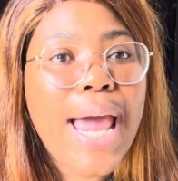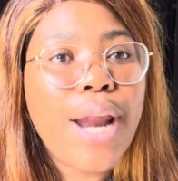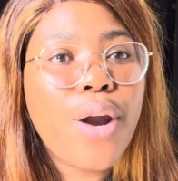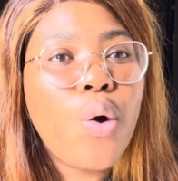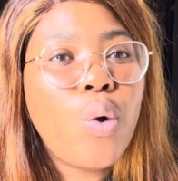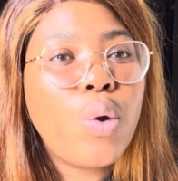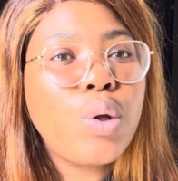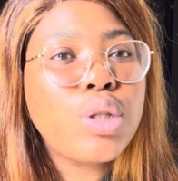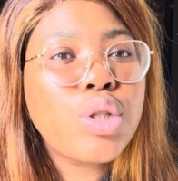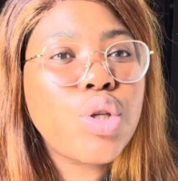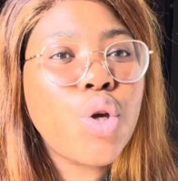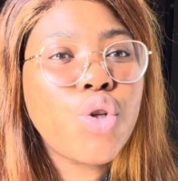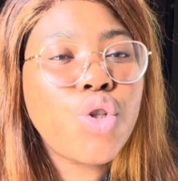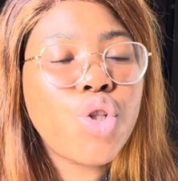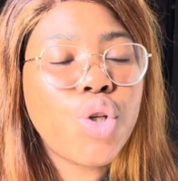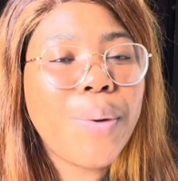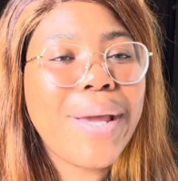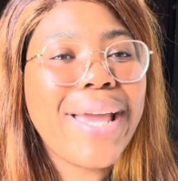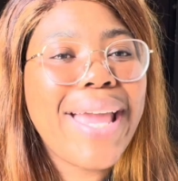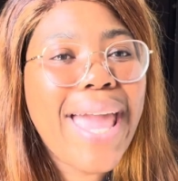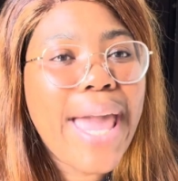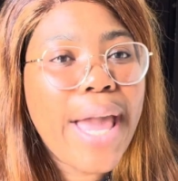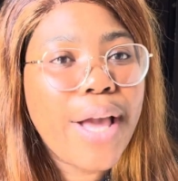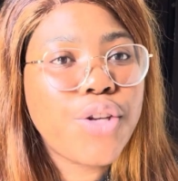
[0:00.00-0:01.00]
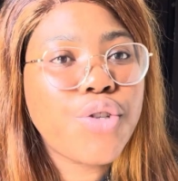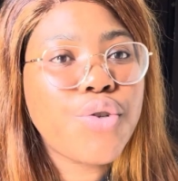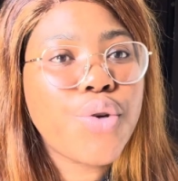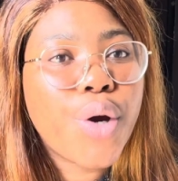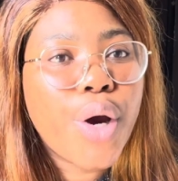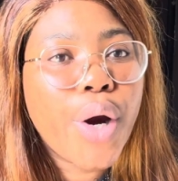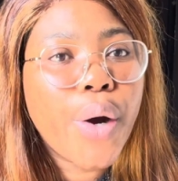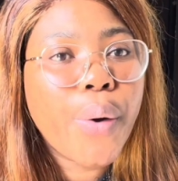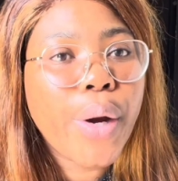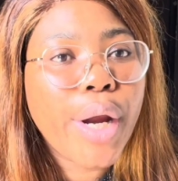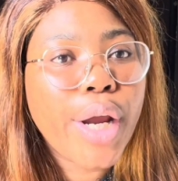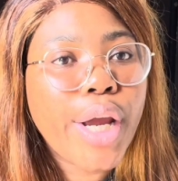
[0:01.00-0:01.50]
And also doing
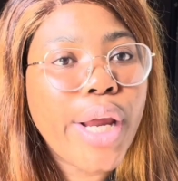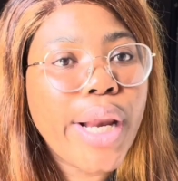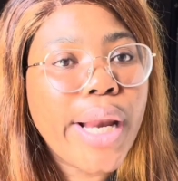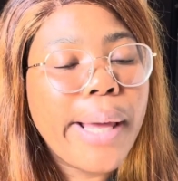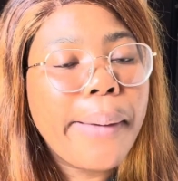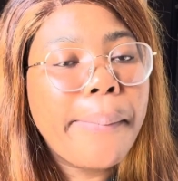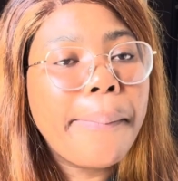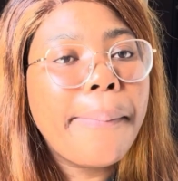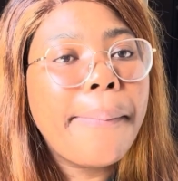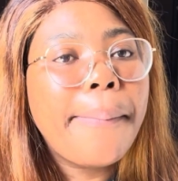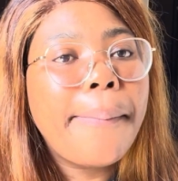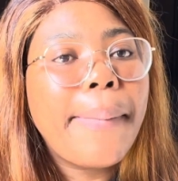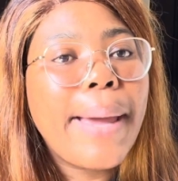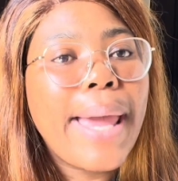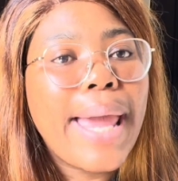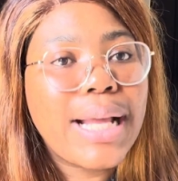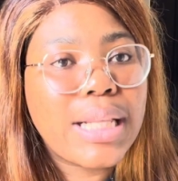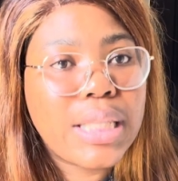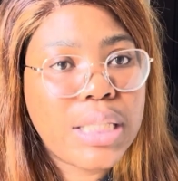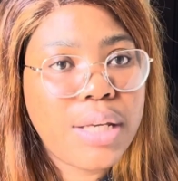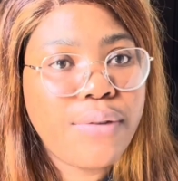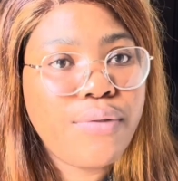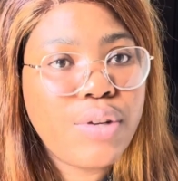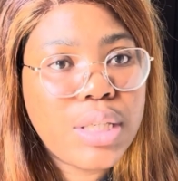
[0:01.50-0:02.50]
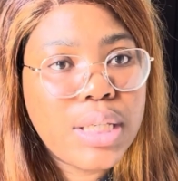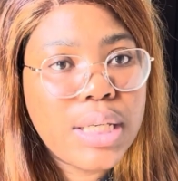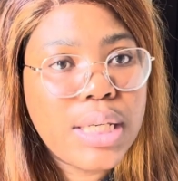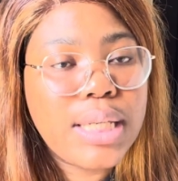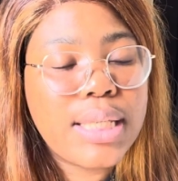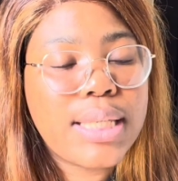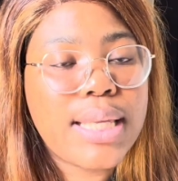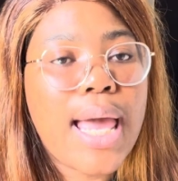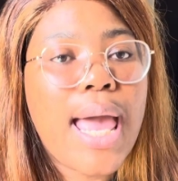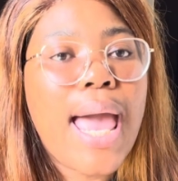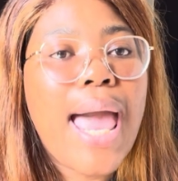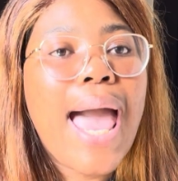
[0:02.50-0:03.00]
extracurricular
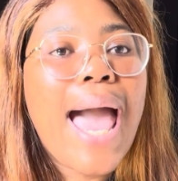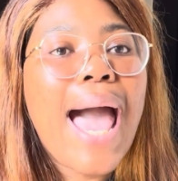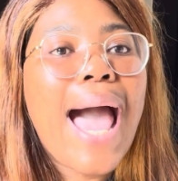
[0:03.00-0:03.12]
activities